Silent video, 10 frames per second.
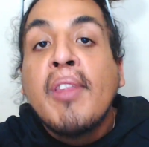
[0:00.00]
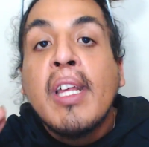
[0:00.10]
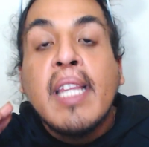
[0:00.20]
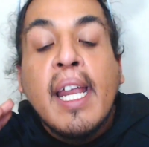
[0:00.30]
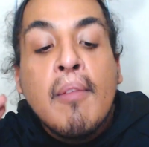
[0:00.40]
I
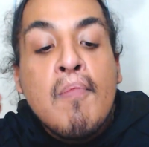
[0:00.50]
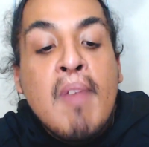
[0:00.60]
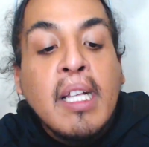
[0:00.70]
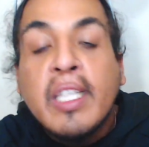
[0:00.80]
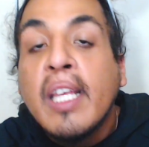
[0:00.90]
think that it
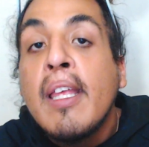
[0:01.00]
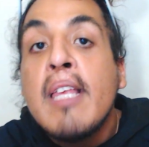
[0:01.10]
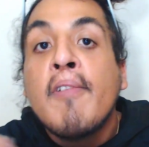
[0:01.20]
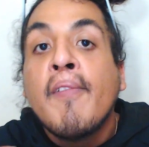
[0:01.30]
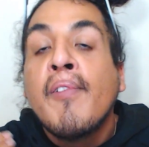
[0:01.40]
makes it
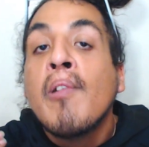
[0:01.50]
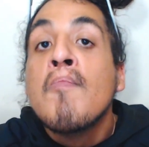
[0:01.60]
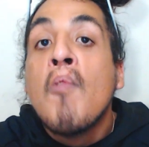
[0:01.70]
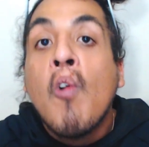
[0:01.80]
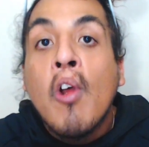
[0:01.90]
even feel
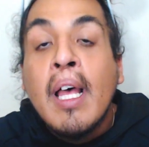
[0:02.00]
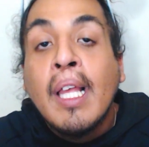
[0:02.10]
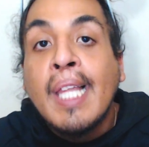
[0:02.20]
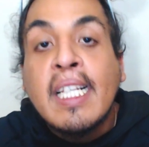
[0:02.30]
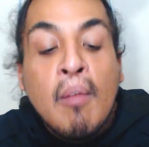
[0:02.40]
more
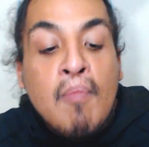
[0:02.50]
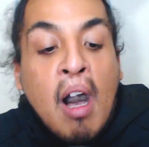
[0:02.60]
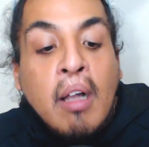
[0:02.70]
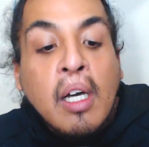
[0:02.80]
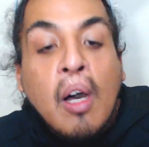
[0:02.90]
like the
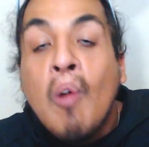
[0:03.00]
manga,